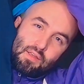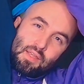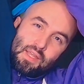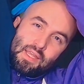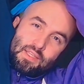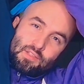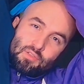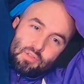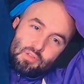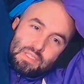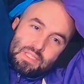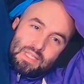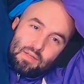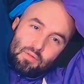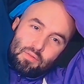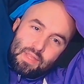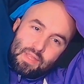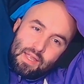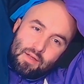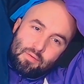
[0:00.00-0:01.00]
He's on
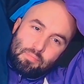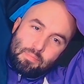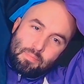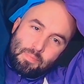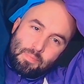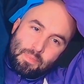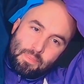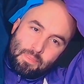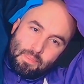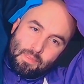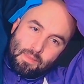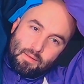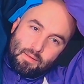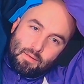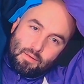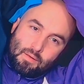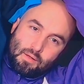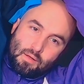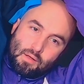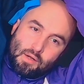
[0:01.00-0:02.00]
Tilt now.
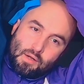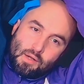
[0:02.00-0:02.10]
A